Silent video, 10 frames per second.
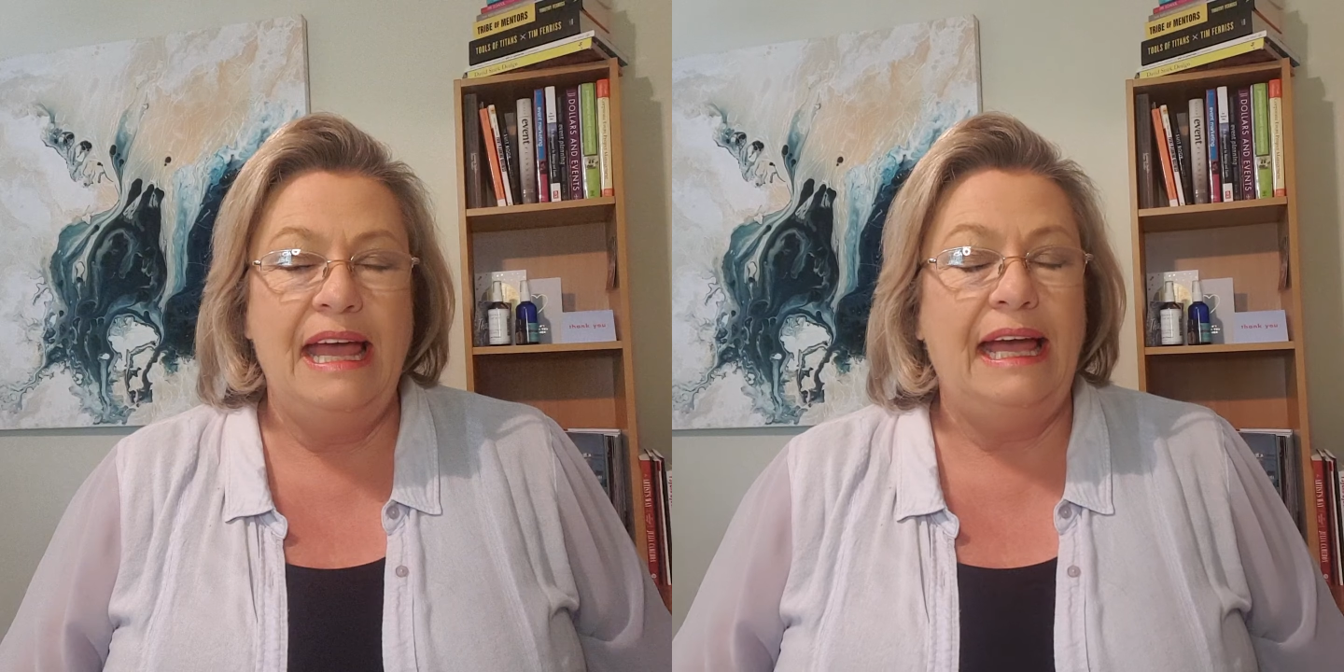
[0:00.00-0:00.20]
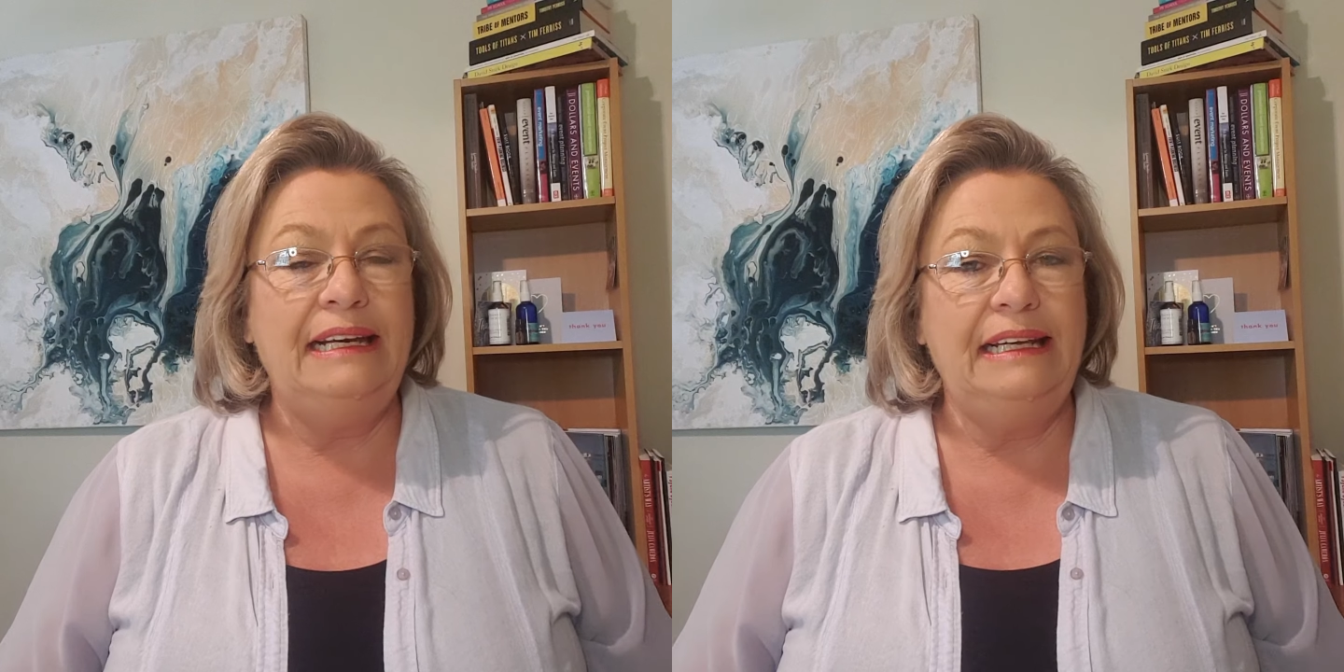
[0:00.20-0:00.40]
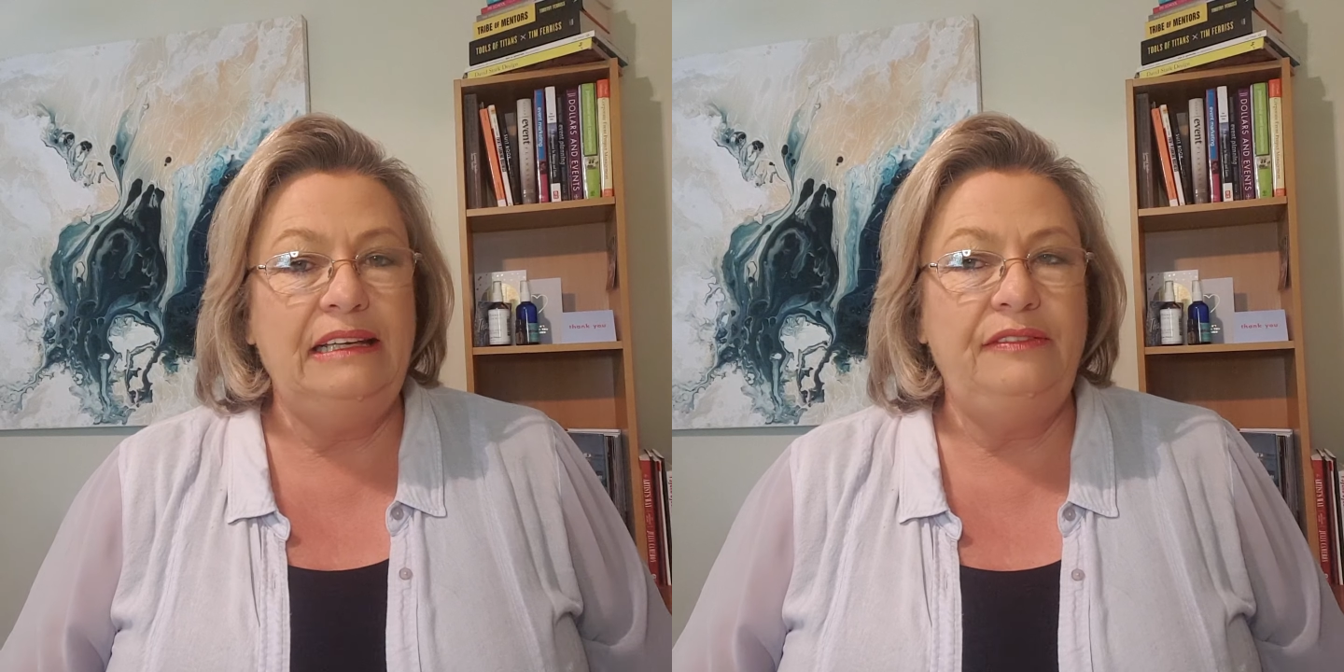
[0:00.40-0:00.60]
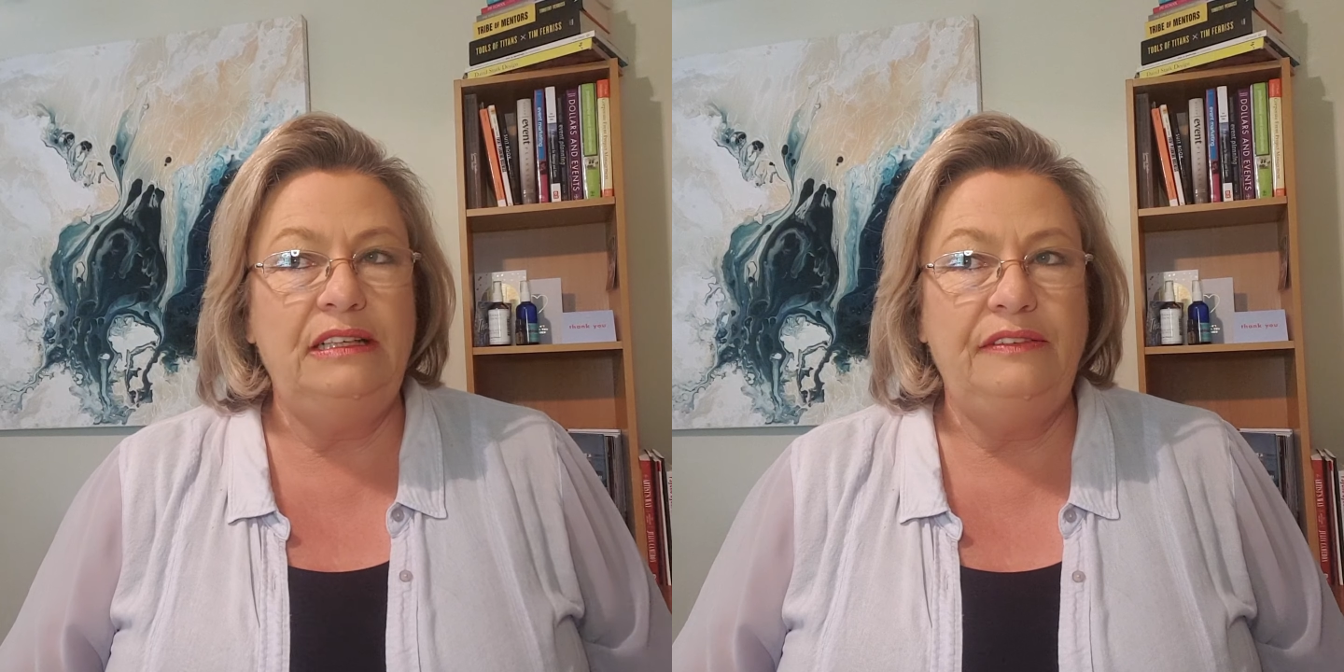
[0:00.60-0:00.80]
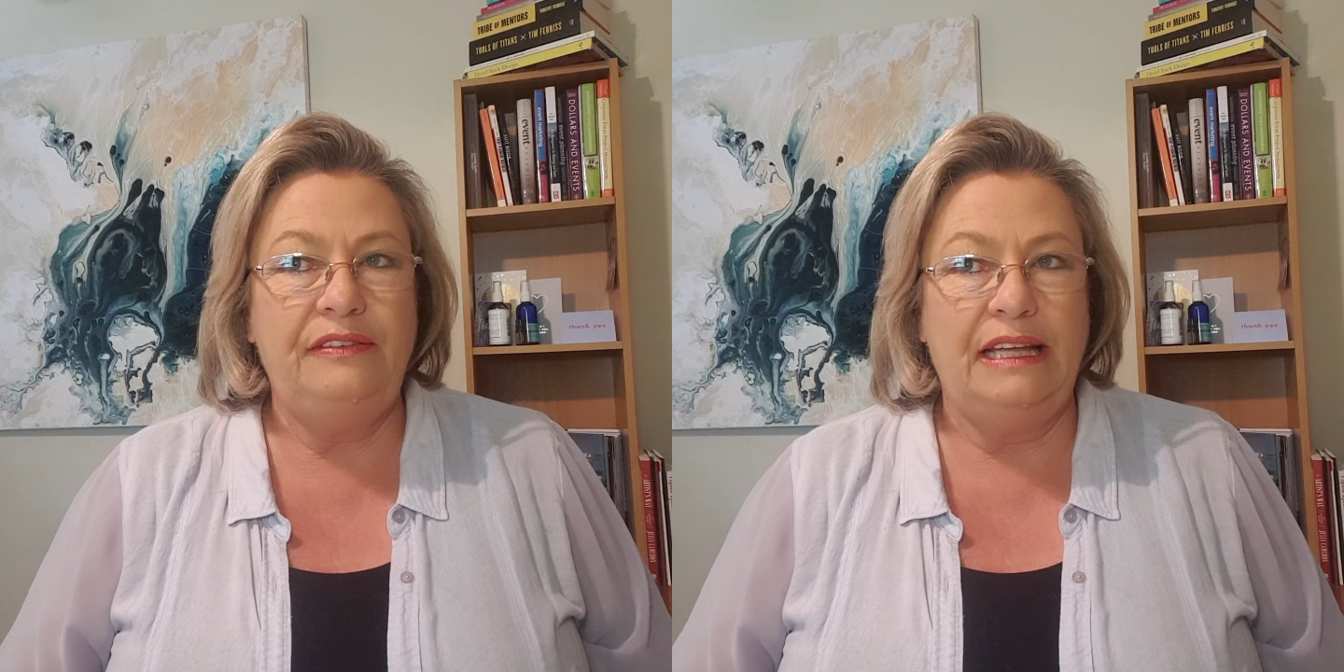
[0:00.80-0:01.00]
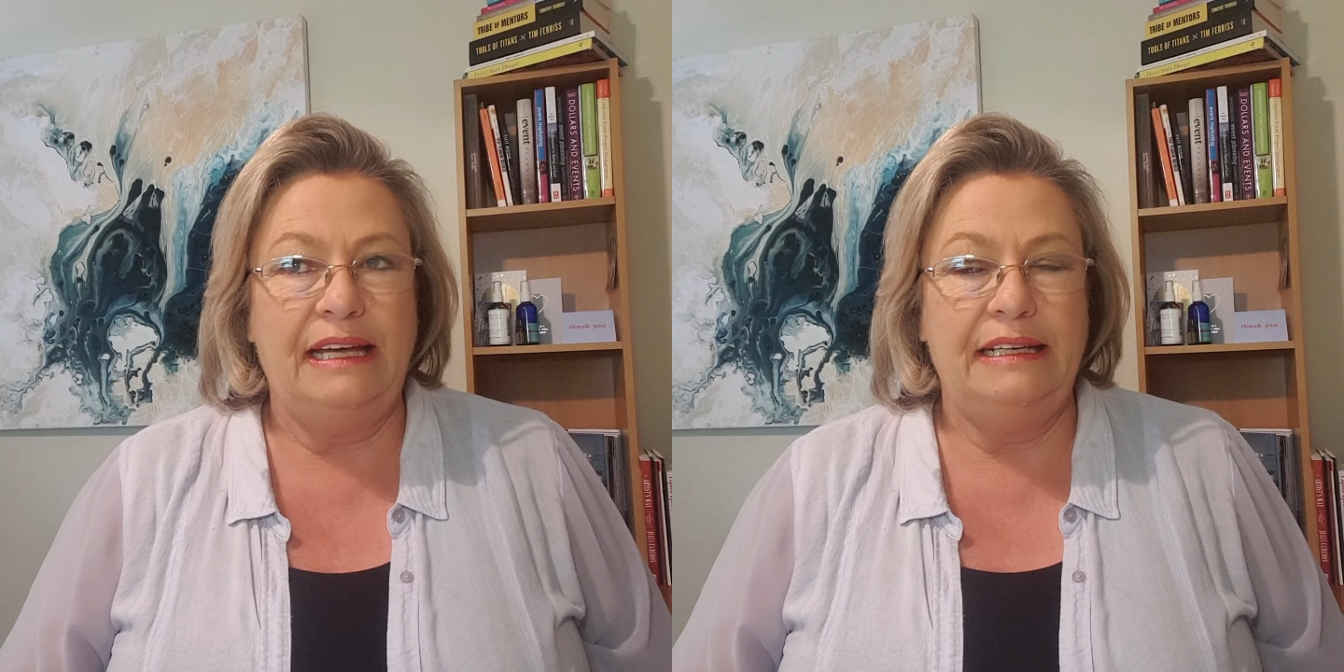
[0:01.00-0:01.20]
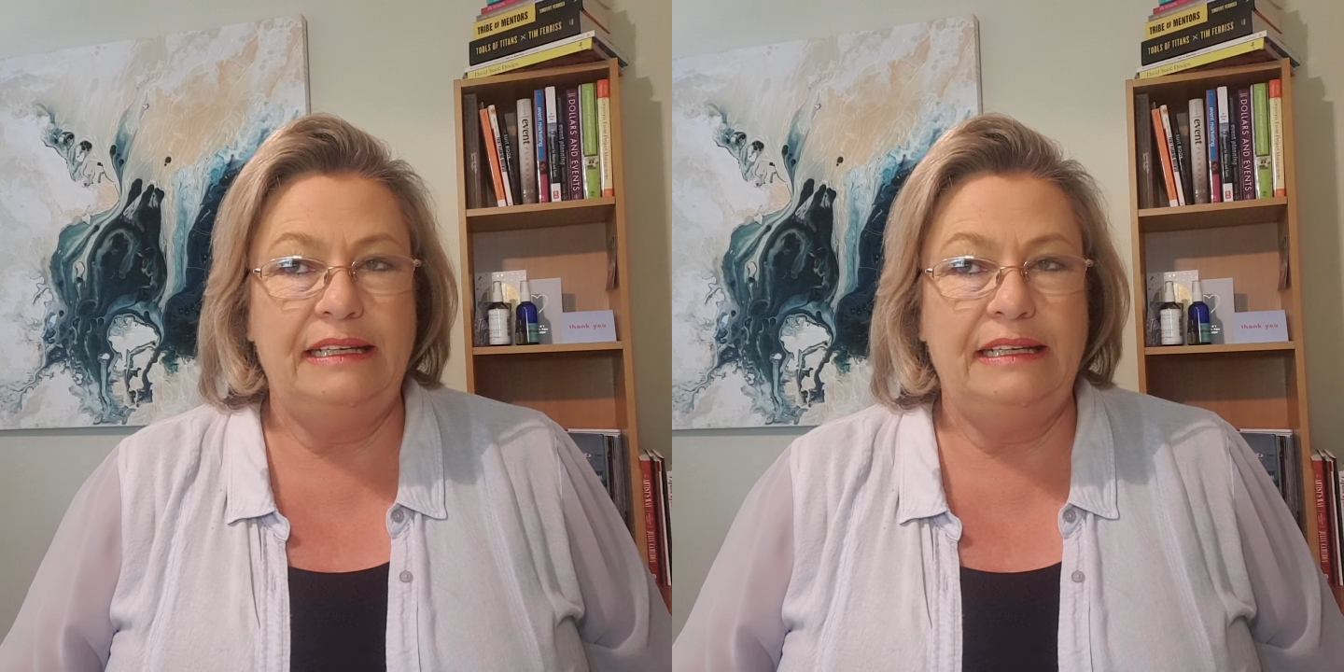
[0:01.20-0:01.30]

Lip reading: And even if that